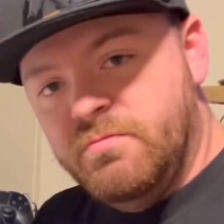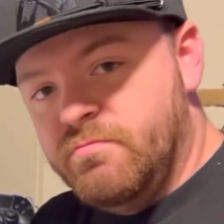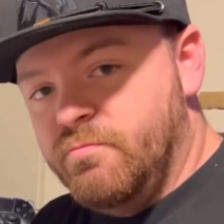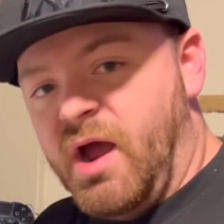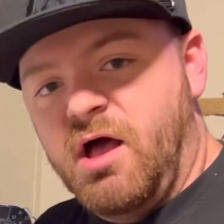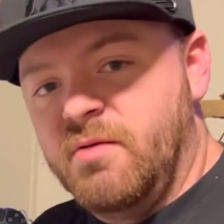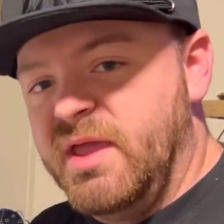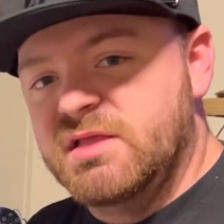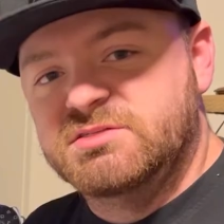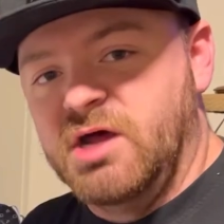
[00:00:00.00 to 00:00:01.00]
by all
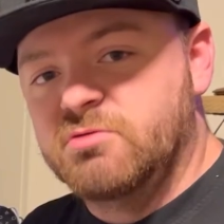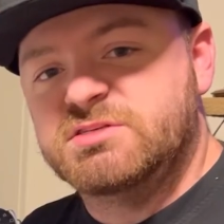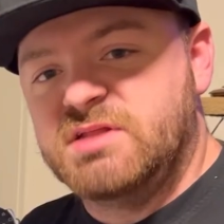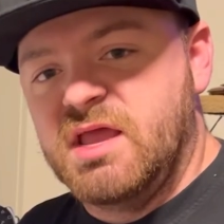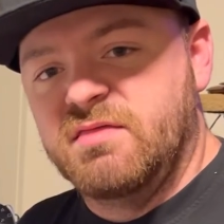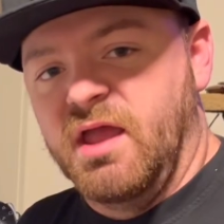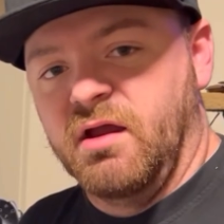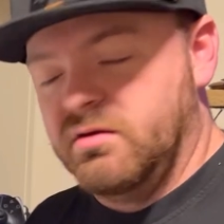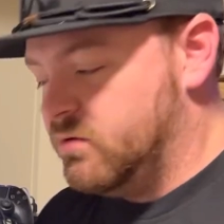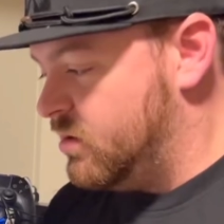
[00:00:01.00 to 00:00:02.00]
means, don't stay there.
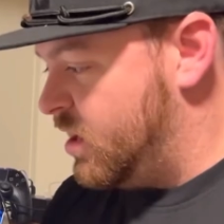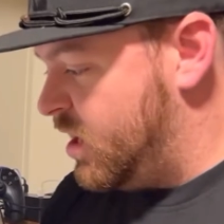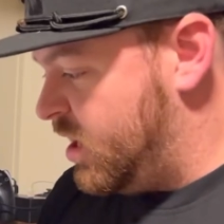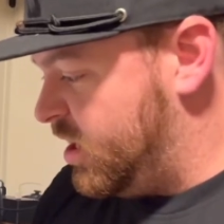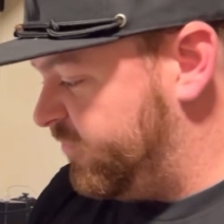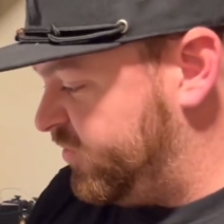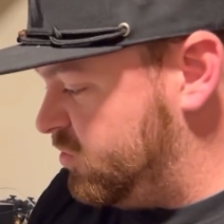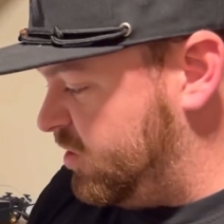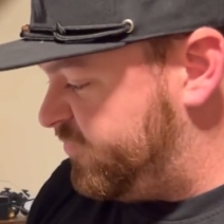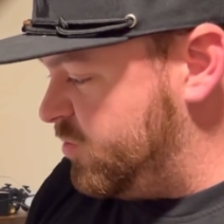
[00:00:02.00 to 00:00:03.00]
If
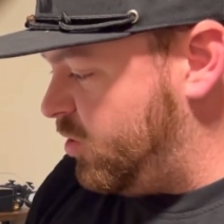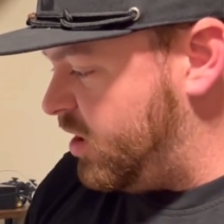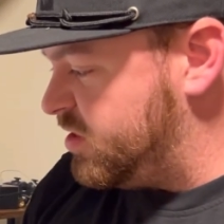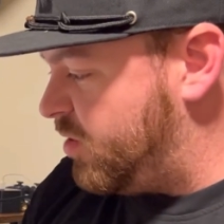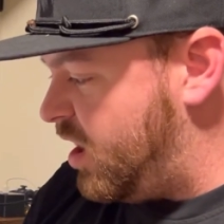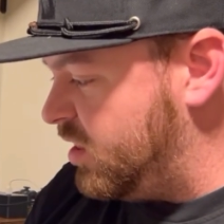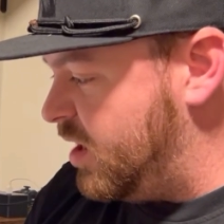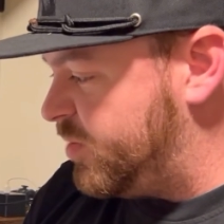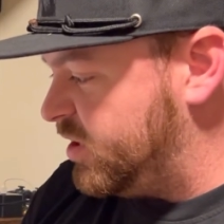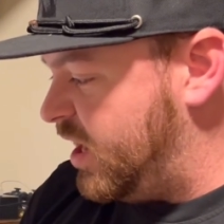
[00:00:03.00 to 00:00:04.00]
you brought the ball
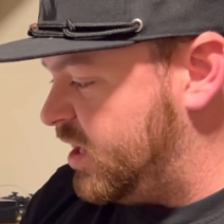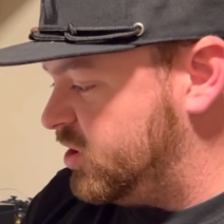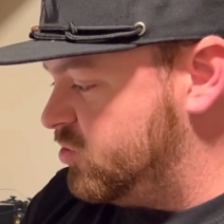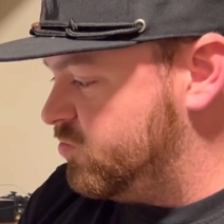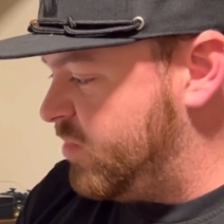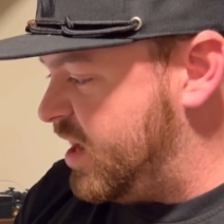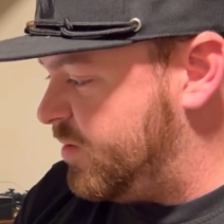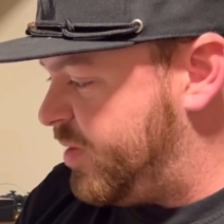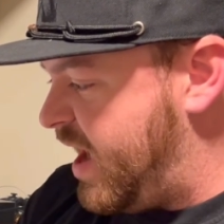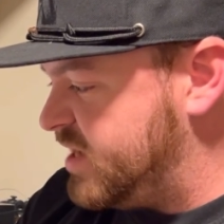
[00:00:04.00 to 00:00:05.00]
up and you made a
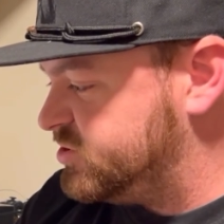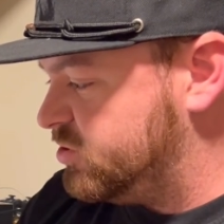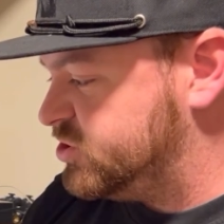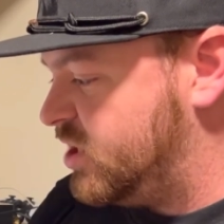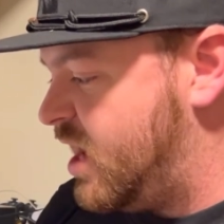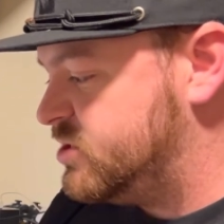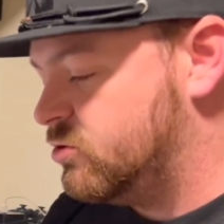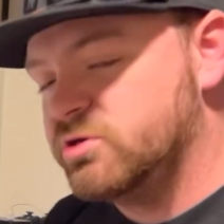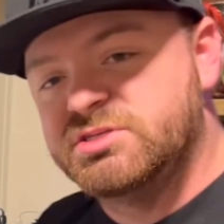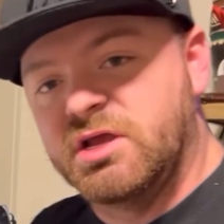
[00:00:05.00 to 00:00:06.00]
pass or a shot
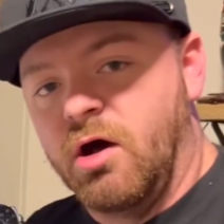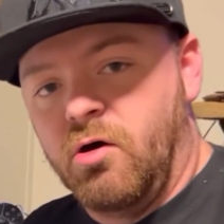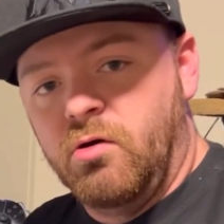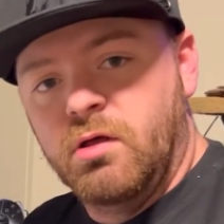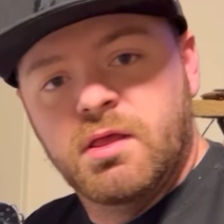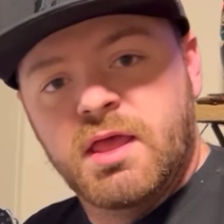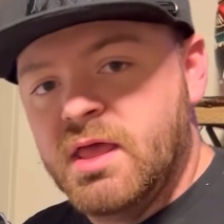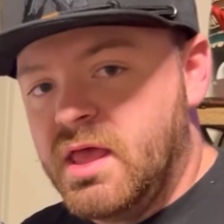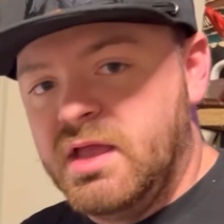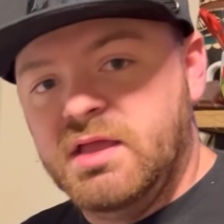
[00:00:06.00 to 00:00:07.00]
towards the goal,
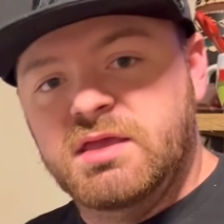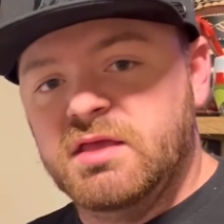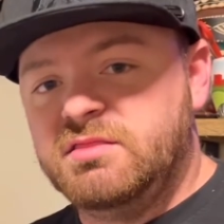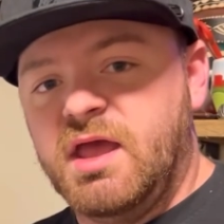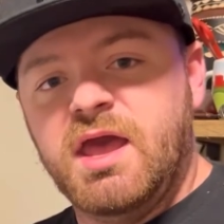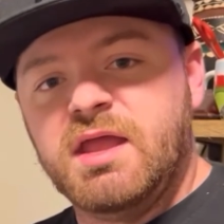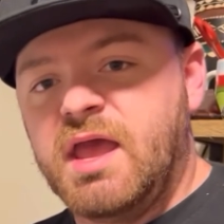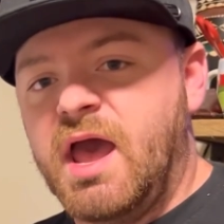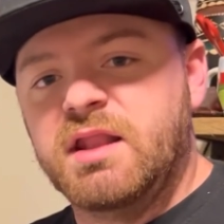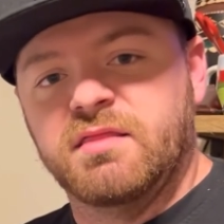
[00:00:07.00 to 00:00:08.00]
get the heck
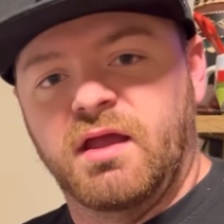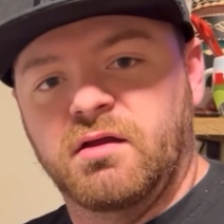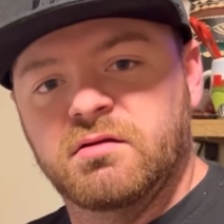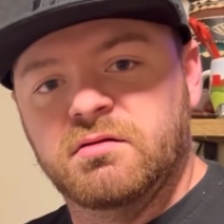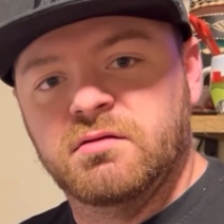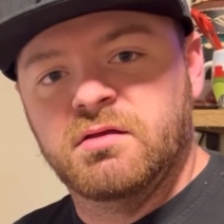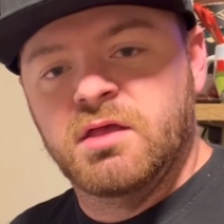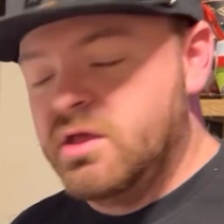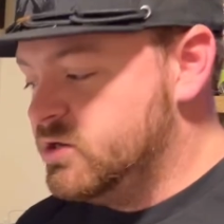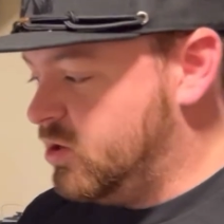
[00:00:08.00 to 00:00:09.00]
out of there.
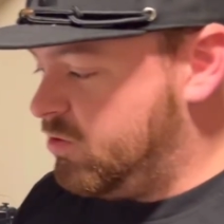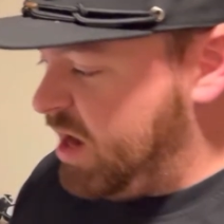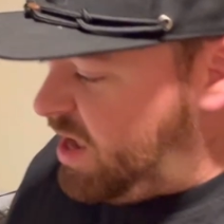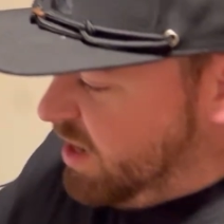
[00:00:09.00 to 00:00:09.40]
Don't hang